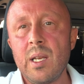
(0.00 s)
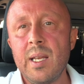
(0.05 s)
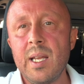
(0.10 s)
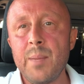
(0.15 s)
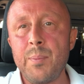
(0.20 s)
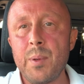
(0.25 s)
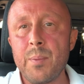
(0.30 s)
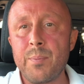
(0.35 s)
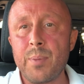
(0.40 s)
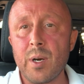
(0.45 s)

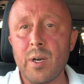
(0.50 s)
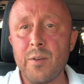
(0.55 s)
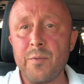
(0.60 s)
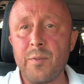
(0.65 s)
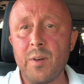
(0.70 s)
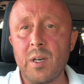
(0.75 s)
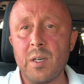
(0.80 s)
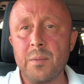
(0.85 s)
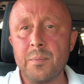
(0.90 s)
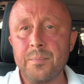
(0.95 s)
Lipid
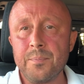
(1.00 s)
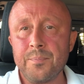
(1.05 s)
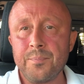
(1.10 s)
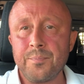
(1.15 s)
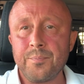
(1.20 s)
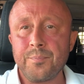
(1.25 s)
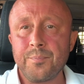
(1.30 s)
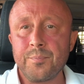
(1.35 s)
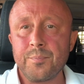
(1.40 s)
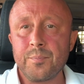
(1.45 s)
profile,
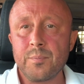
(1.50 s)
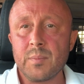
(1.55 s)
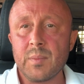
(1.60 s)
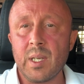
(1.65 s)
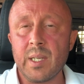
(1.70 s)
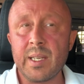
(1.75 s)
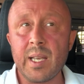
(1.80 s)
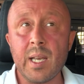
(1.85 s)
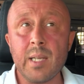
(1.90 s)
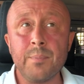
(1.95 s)

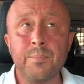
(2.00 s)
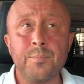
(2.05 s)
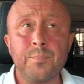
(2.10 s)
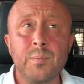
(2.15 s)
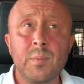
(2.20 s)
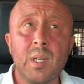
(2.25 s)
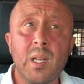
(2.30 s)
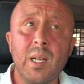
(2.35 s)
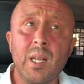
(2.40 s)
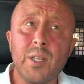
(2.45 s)
again,
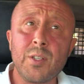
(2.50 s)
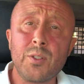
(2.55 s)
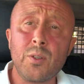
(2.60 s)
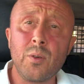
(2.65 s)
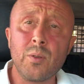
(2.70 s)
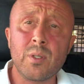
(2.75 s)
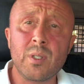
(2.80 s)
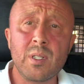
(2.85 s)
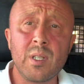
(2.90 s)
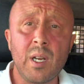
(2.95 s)

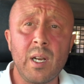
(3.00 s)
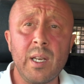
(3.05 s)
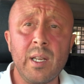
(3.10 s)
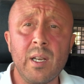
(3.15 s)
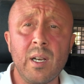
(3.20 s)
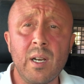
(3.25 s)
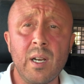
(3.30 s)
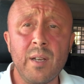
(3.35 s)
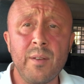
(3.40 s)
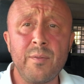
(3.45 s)
cholesterol slightly
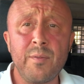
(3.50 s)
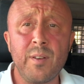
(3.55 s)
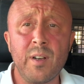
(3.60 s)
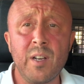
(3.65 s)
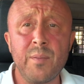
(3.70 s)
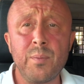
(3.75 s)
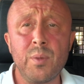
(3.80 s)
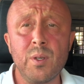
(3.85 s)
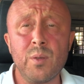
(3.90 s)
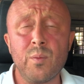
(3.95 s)
high,
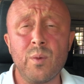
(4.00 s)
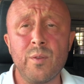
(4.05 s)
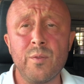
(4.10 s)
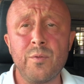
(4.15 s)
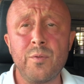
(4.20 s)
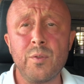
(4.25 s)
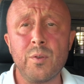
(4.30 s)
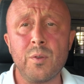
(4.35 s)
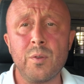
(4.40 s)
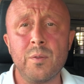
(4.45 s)

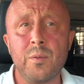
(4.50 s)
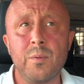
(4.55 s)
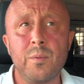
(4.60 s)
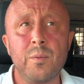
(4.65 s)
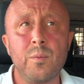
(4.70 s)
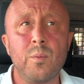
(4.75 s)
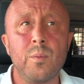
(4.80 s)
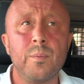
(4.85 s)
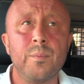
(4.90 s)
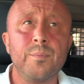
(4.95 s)
5.14.
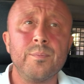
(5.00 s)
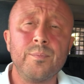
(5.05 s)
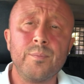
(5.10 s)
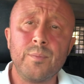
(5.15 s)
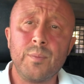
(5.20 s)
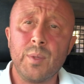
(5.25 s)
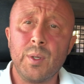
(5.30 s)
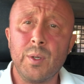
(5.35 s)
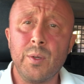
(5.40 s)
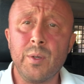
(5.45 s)

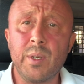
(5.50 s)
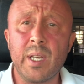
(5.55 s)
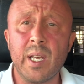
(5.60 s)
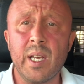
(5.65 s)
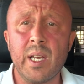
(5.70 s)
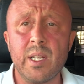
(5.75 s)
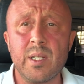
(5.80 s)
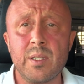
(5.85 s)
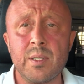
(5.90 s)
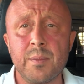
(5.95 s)
Who
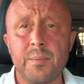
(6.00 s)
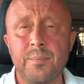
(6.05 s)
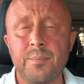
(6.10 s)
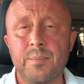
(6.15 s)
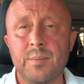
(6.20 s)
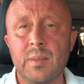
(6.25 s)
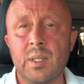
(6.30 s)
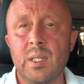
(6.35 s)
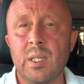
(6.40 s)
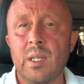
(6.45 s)
cares?
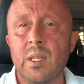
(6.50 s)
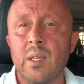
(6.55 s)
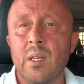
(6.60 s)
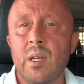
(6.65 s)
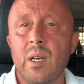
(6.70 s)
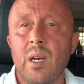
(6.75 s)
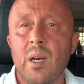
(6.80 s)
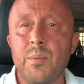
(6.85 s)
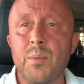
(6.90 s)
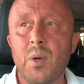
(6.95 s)

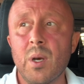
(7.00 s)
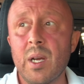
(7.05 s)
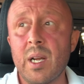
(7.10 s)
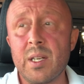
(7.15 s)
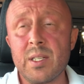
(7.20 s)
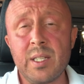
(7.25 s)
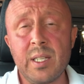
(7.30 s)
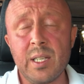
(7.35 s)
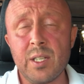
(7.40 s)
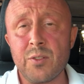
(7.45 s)
I'm not
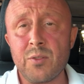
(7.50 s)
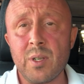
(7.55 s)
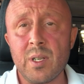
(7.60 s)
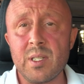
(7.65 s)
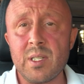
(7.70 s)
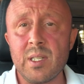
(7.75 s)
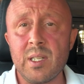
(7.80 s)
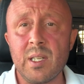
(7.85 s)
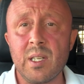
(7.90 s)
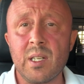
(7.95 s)
actually
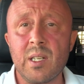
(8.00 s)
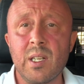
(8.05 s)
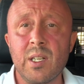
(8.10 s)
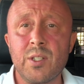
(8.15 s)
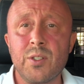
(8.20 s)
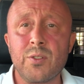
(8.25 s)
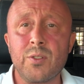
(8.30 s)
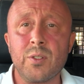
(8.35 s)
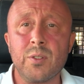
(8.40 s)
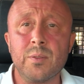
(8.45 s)
interested in
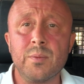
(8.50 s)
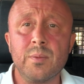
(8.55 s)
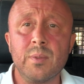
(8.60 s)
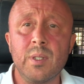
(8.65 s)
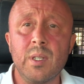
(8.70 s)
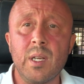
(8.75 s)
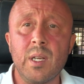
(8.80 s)
cholesterol.